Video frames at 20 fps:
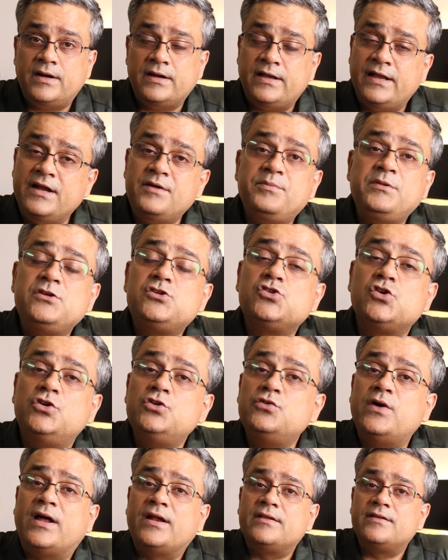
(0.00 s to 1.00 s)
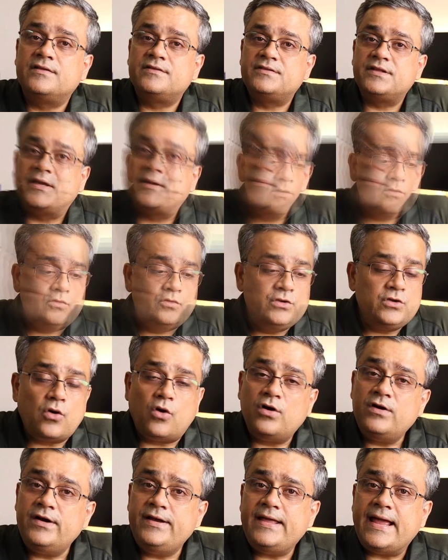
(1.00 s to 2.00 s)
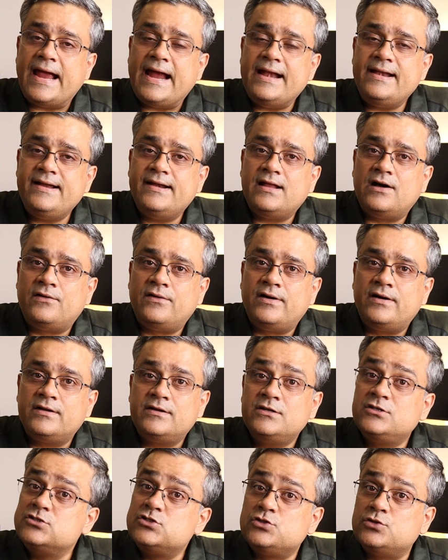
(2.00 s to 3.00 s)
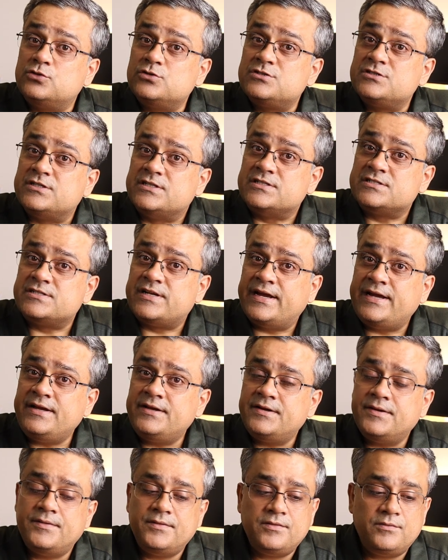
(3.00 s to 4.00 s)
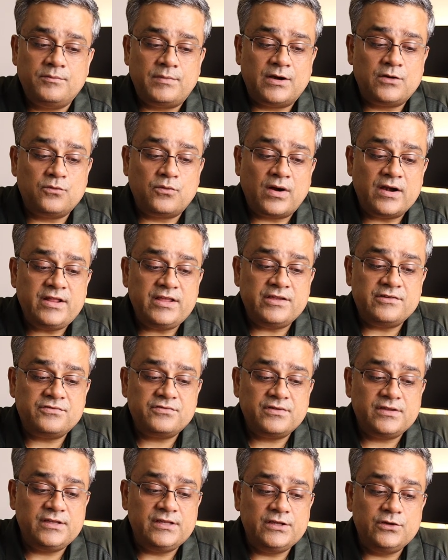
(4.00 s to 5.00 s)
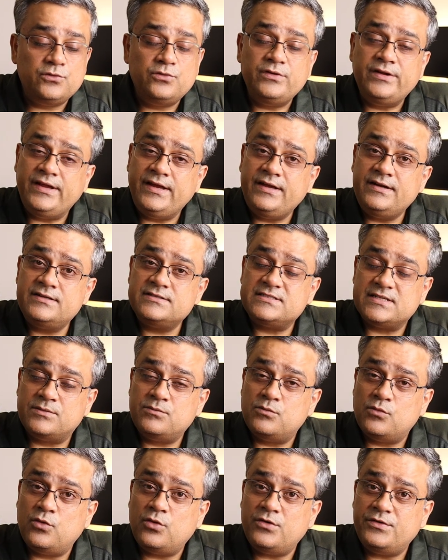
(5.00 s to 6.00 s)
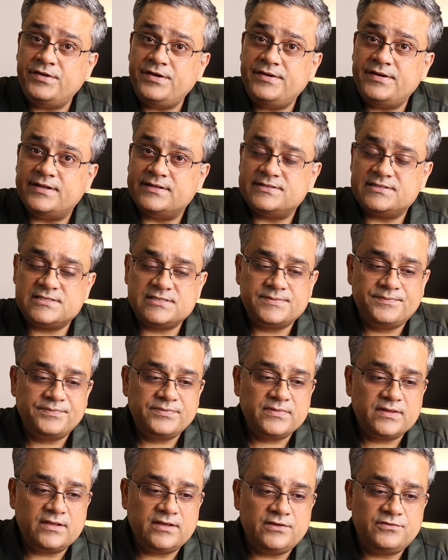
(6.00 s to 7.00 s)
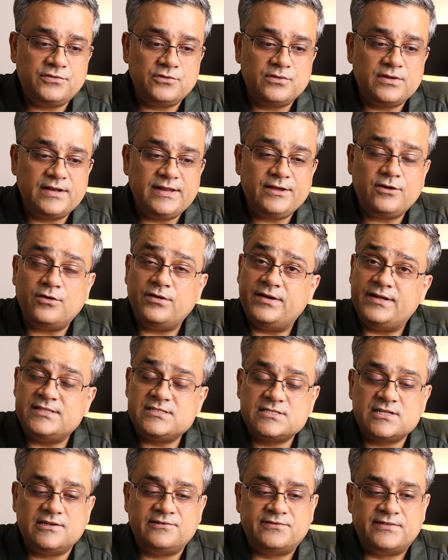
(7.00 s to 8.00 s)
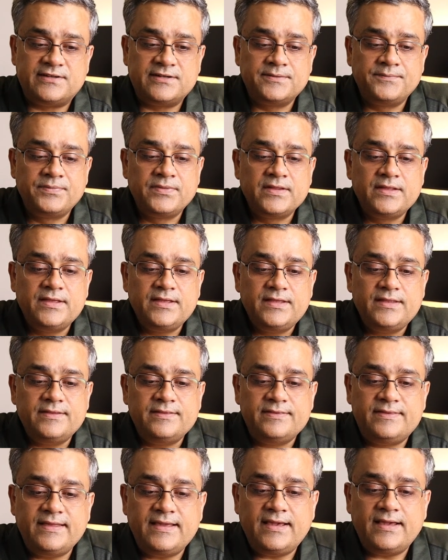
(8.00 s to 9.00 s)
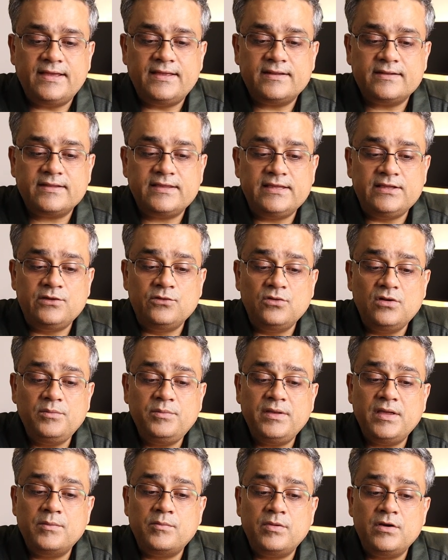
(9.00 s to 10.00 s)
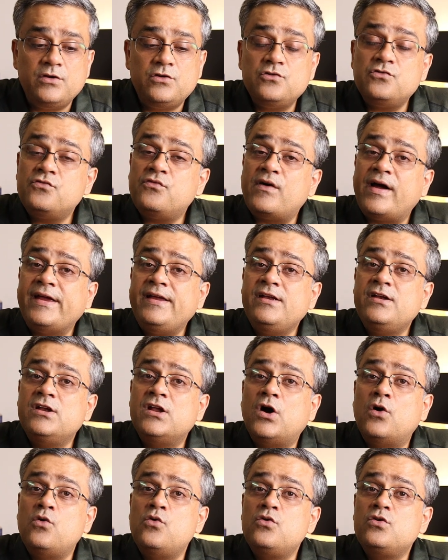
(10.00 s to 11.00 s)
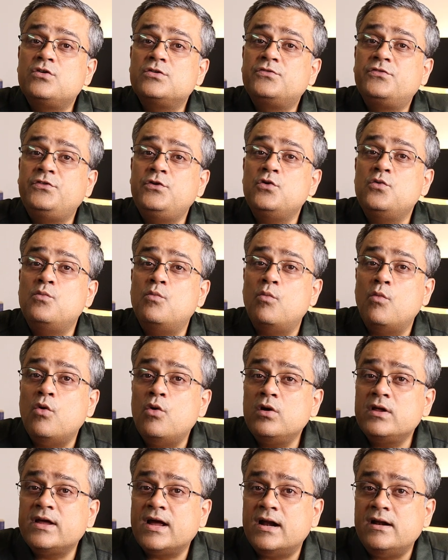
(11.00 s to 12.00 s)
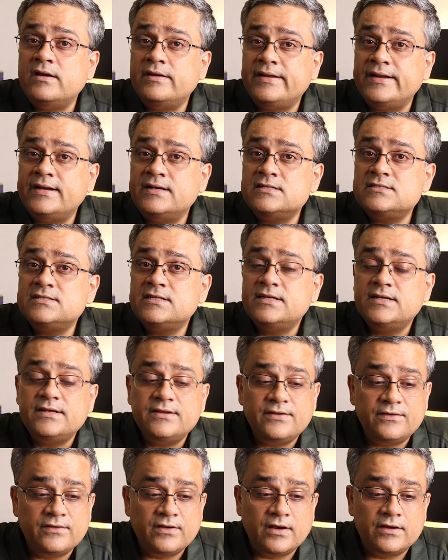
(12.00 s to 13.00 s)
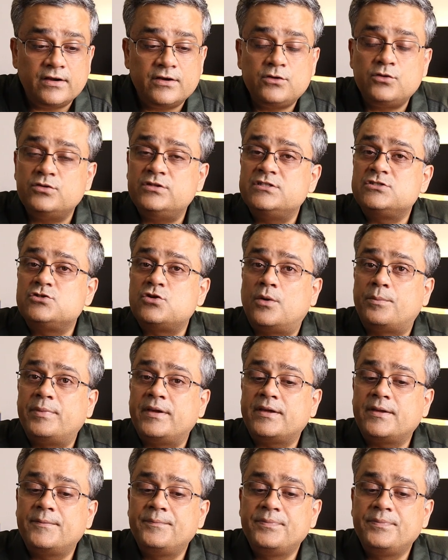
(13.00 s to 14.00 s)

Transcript: Let me show you another thing. We already added our sources, right? But what if you need some more details? If you click on discover, there you will be able to find out few more contents related to this topic.